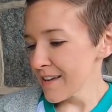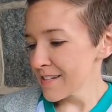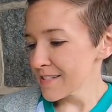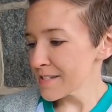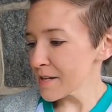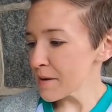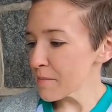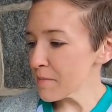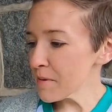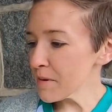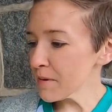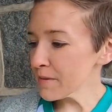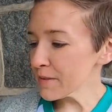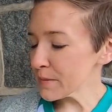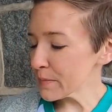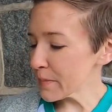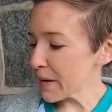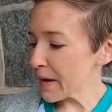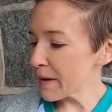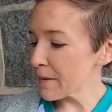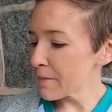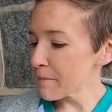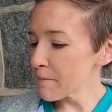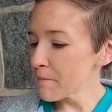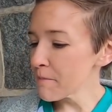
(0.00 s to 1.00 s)
Dumbo was
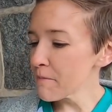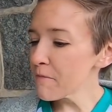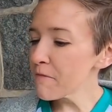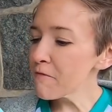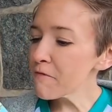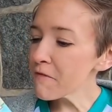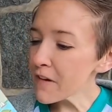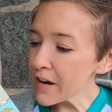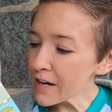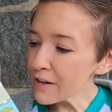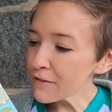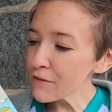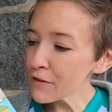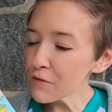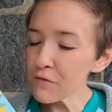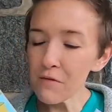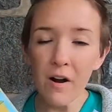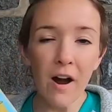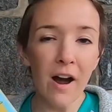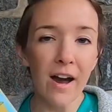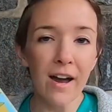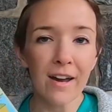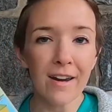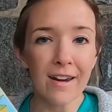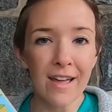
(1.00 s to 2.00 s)
my favorite
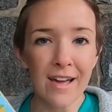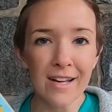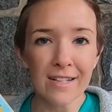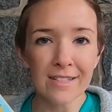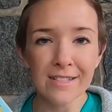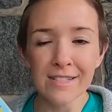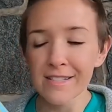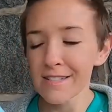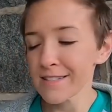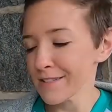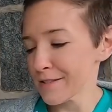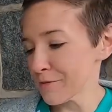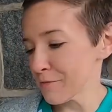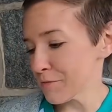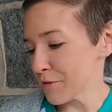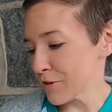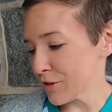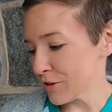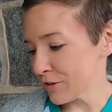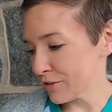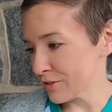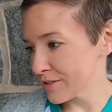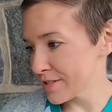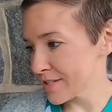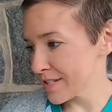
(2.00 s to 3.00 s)
ride at Disney
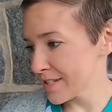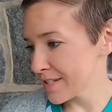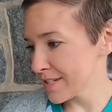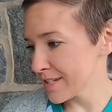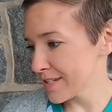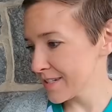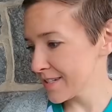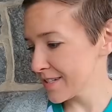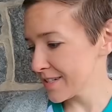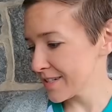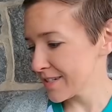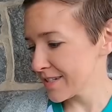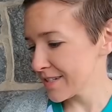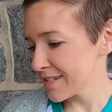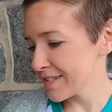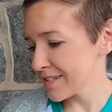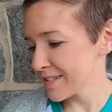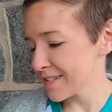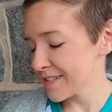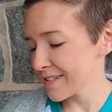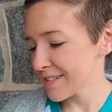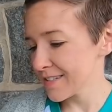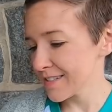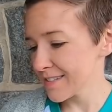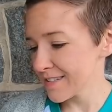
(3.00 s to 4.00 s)
World.
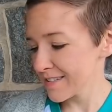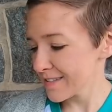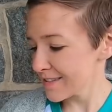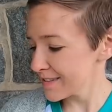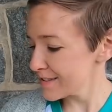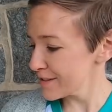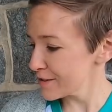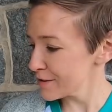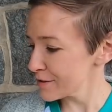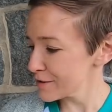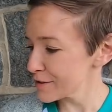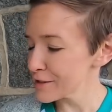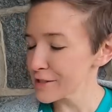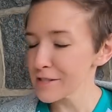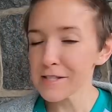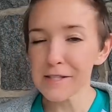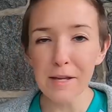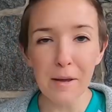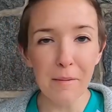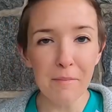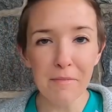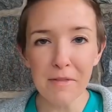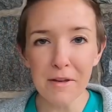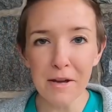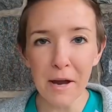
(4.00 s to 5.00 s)
There's just
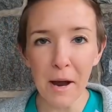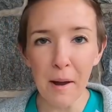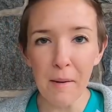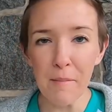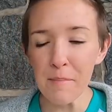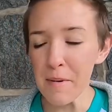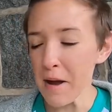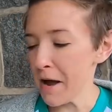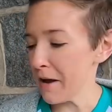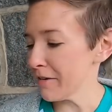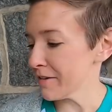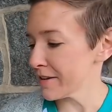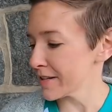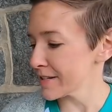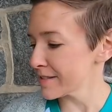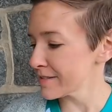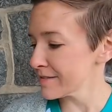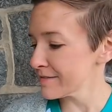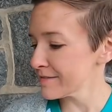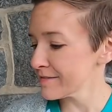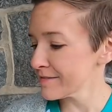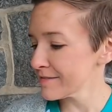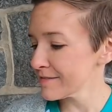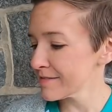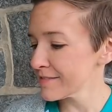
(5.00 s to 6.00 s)
something about it.
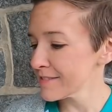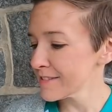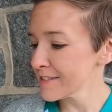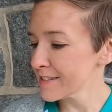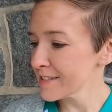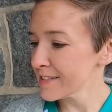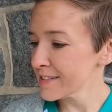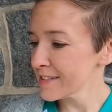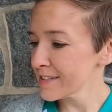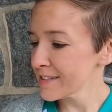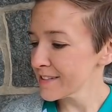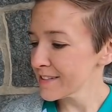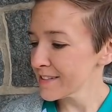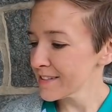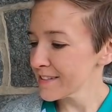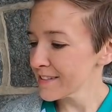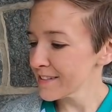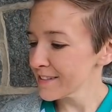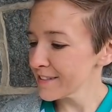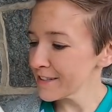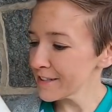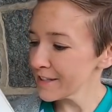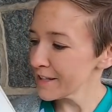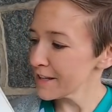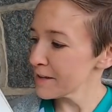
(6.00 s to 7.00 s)

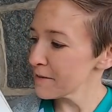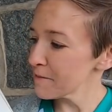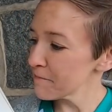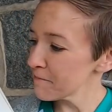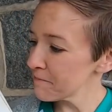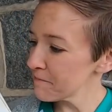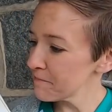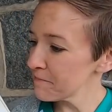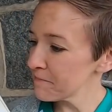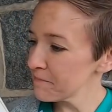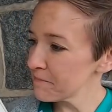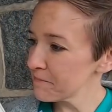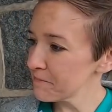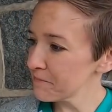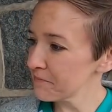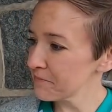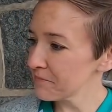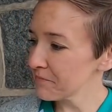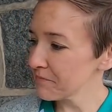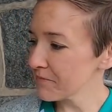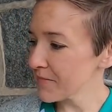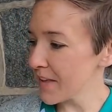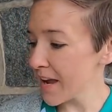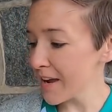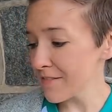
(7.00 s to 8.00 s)
Look at him.
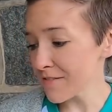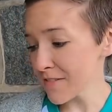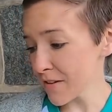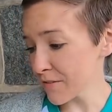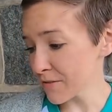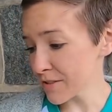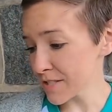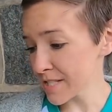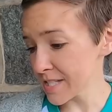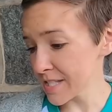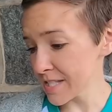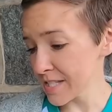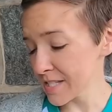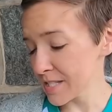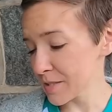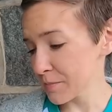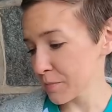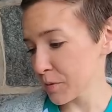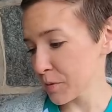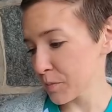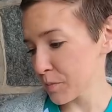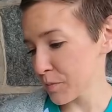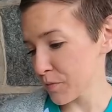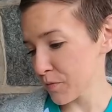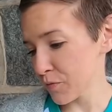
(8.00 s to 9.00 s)
I've never seen this
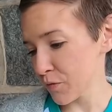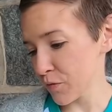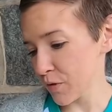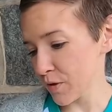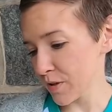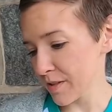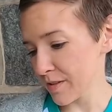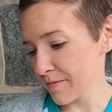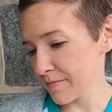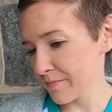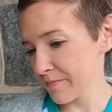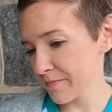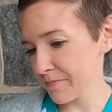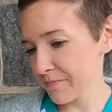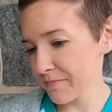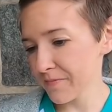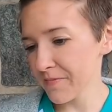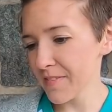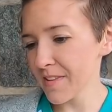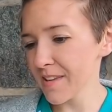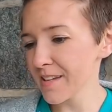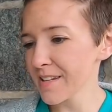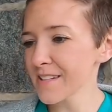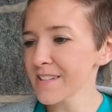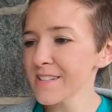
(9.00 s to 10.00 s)
book before.
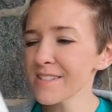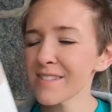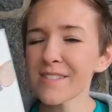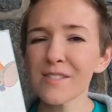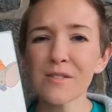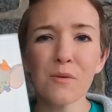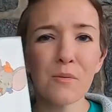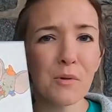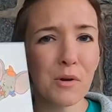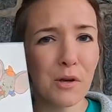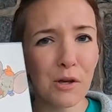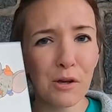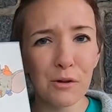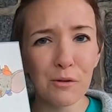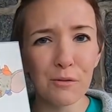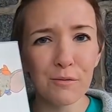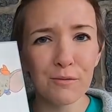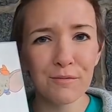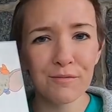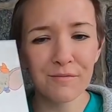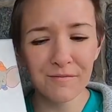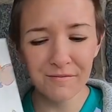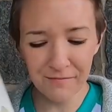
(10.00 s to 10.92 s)
He's so cute.